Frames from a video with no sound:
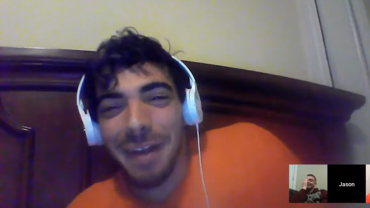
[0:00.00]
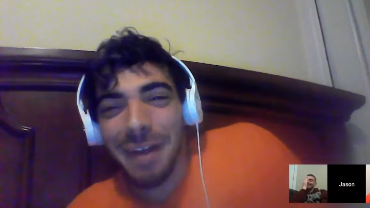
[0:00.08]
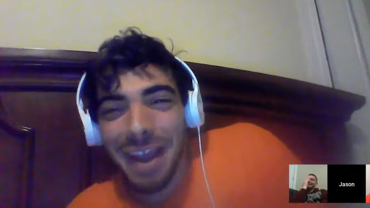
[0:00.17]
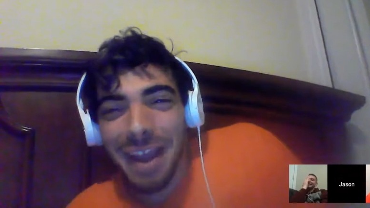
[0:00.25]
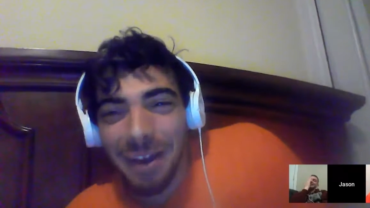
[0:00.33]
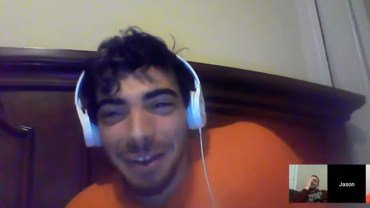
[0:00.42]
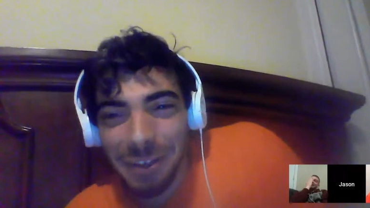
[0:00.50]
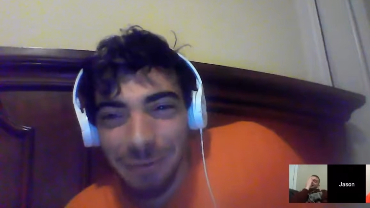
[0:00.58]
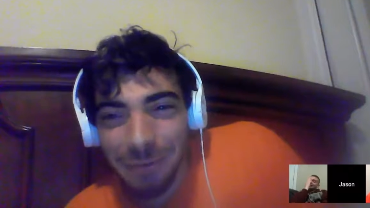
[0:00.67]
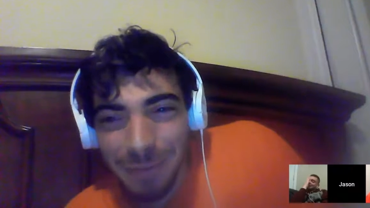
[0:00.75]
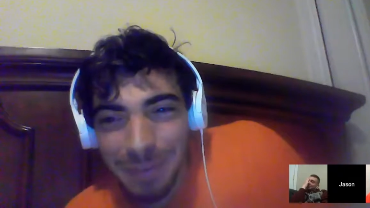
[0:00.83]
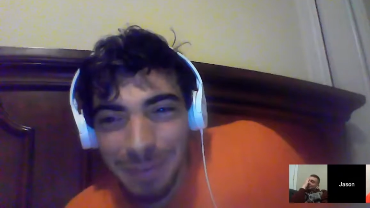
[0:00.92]
Ray, are
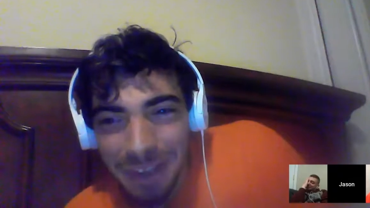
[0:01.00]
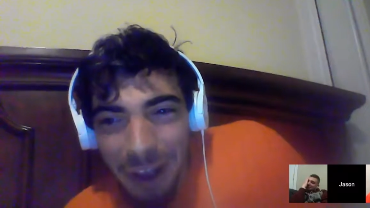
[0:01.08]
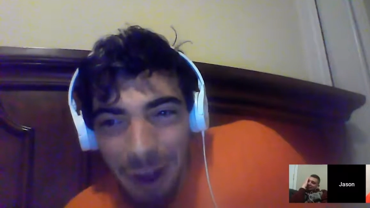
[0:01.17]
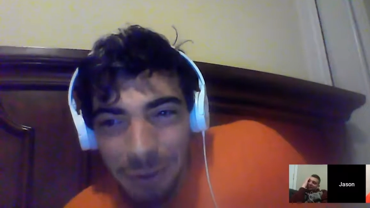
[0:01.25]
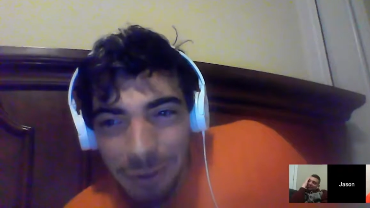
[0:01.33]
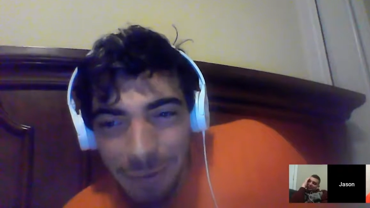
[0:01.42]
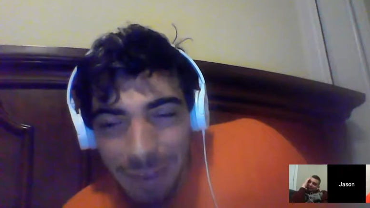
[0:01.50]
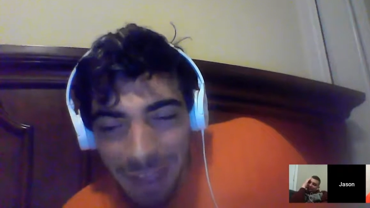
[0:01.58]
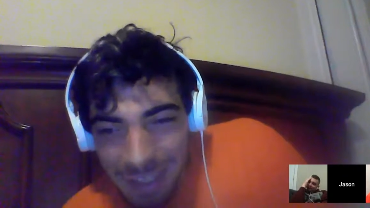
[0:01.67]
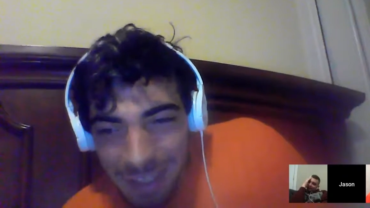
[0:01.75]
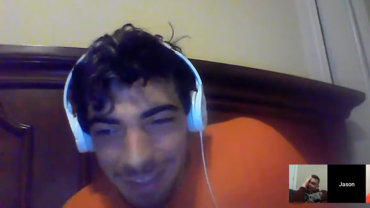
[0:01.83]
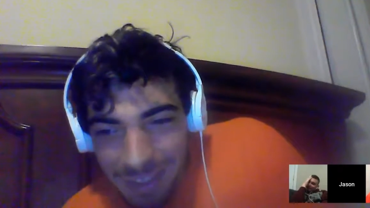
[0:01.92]
you
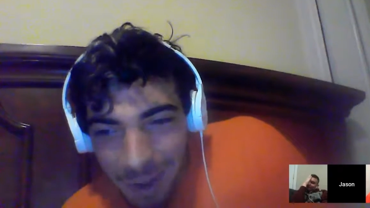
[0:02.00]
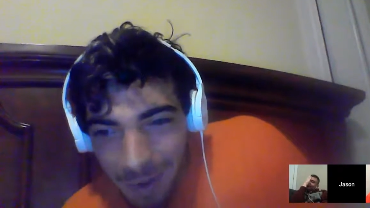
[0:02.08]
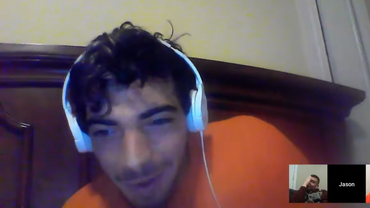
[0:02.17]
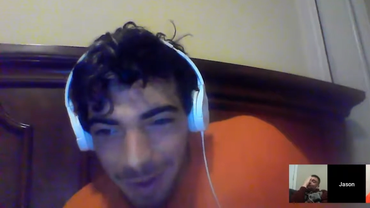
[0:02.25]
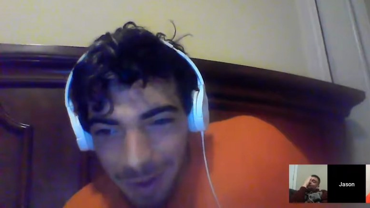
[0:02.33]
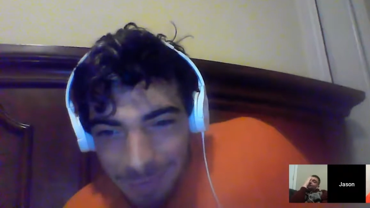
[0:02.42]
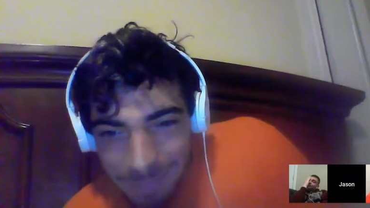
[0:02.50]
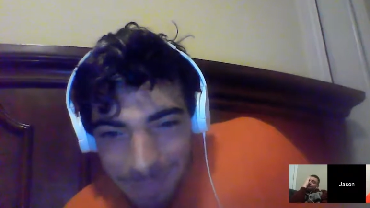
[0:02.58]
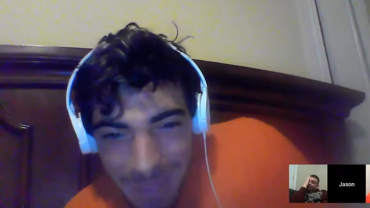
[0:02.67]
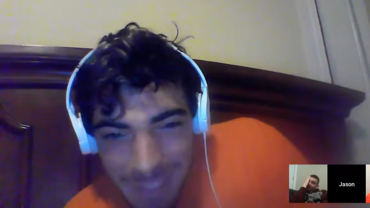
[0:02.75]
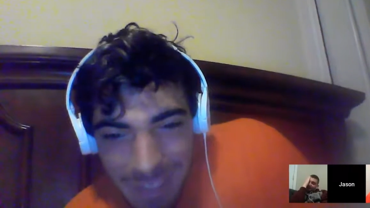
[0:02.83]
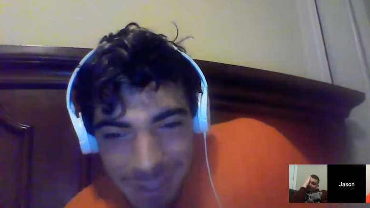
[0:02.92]
getting our
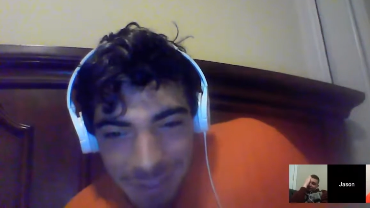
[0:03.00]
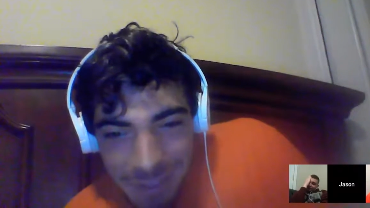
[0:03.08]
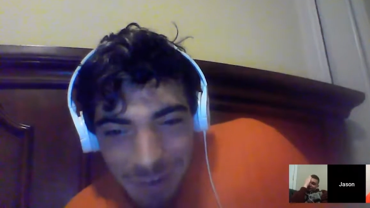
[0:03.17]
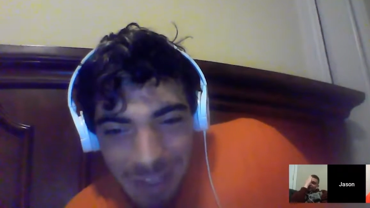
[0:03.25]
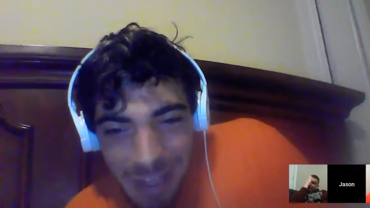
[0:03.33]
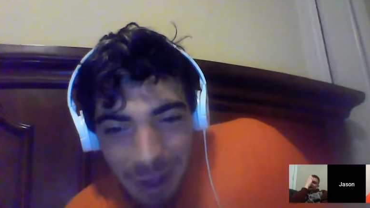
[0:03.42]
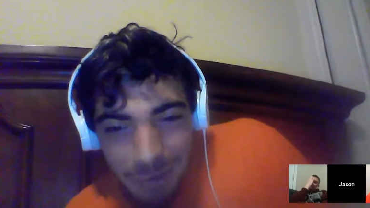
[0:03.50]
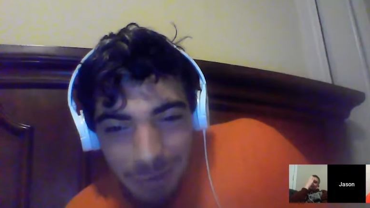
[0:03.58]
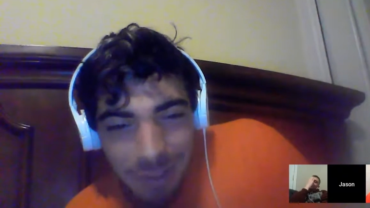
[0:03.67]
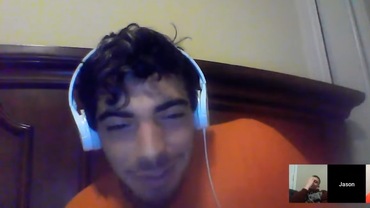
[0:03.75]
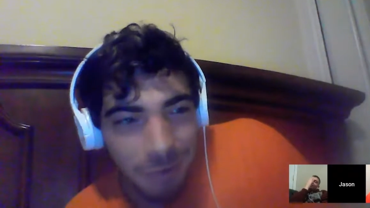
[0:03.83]
messages right now in